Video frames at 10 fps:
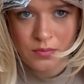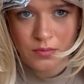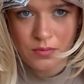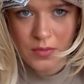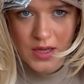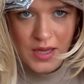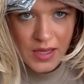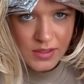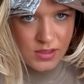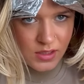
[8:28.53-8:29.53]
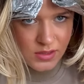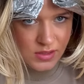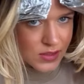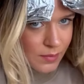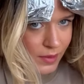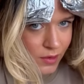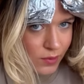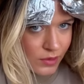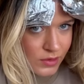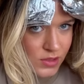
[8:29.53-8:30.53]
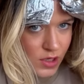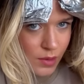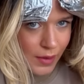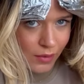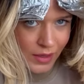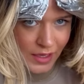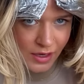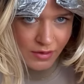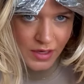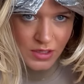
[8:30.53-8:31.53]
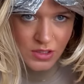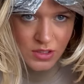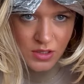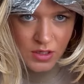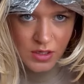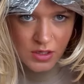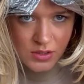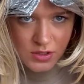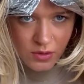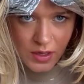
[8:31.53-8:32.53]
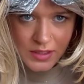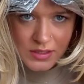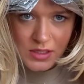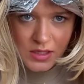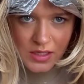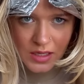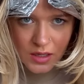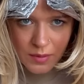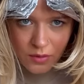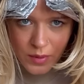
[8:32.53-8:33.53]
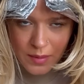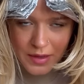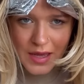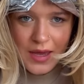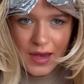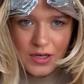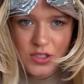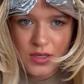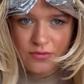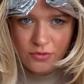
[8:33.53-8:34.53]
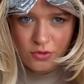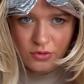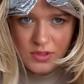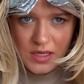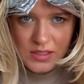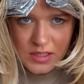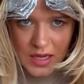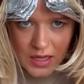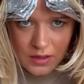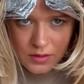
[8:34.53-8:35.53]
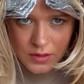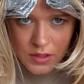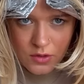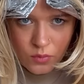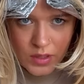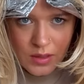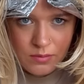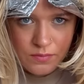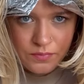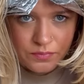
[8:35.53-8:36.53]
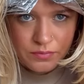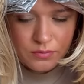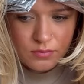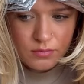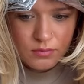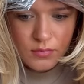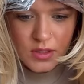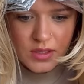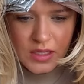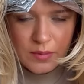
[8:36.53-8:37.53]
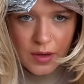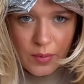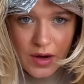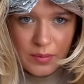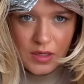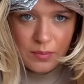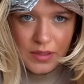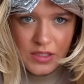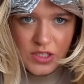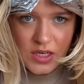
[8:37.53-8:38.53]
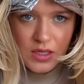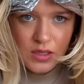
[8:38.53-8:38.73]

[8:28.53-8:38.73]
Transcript: My hair starts to sit backwards about here-ish. So I need to think about where my hair actually falls day to day when I'm thinking about where I'm going to bleach it.